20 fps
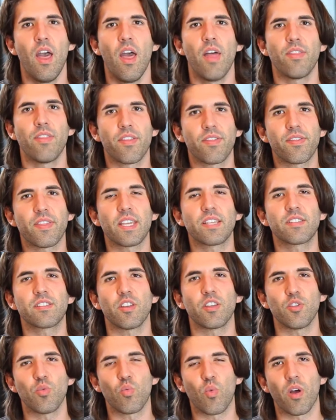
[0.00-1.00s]
the things that
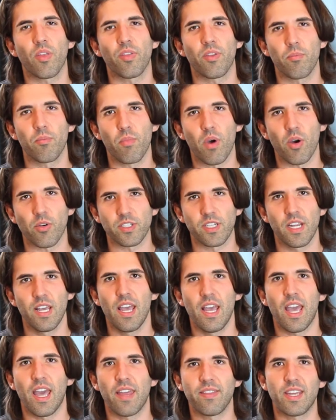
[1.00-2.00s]
you want the most.
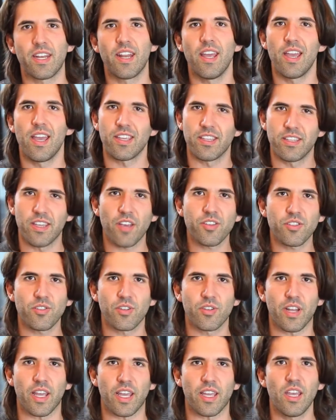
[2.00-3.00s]
And then
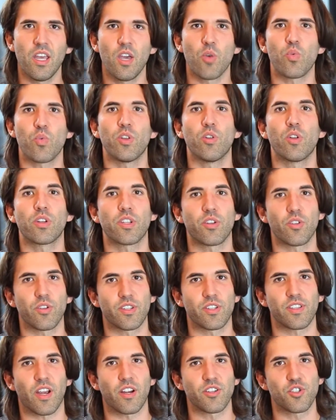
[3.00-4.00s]
yesterday, we looked at your
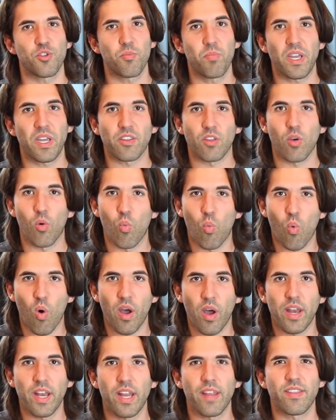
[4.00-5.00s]
desires. You picked the
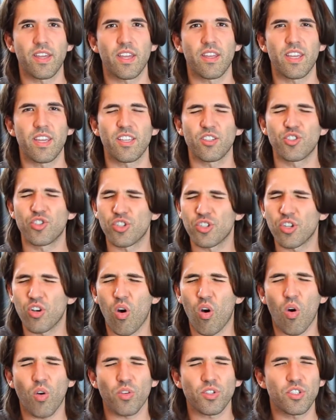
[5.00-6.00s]
one that just
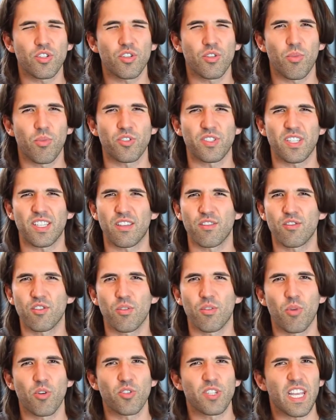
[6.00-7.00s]
calls to you the most, that gives you the
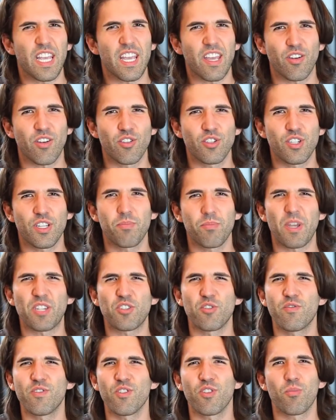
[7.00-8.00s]
most energy, makes you
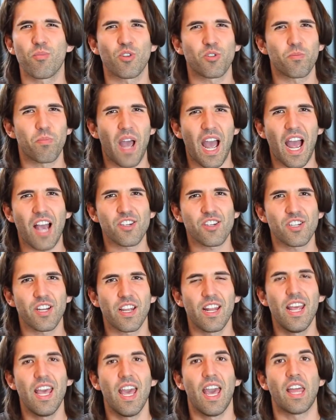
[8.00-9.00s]
feel the most passionate.
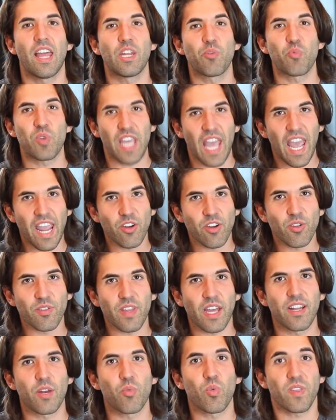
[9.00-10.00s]
And then we anchored that
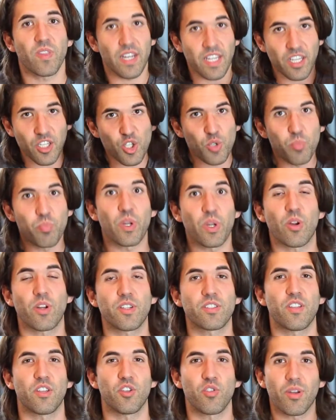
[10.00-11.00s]
in with an experience
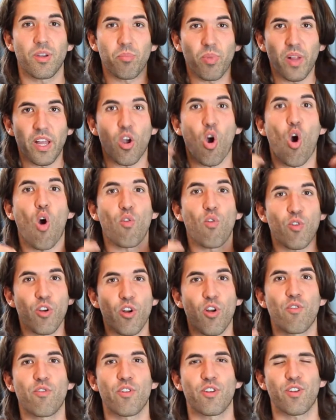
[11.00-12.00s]
that you can play over and
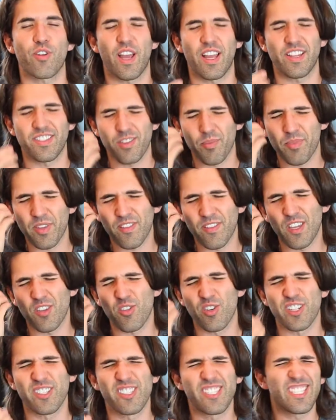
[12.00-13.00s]
over in your head, something that you
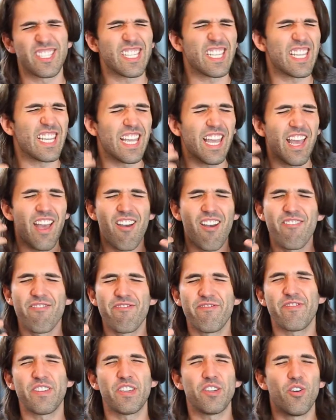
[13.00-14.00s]
can see,
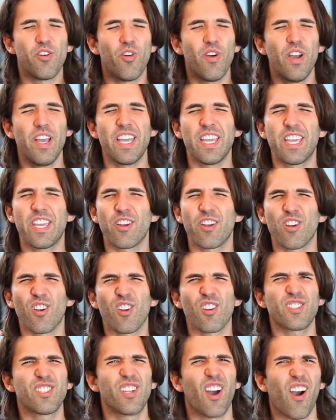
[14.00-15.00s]
feel, hear,
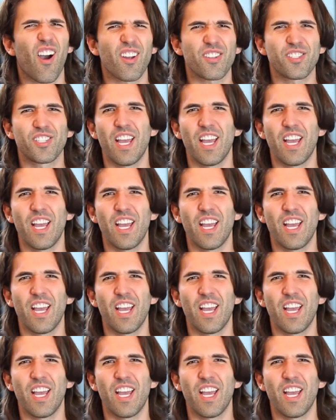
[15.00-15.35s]
touch,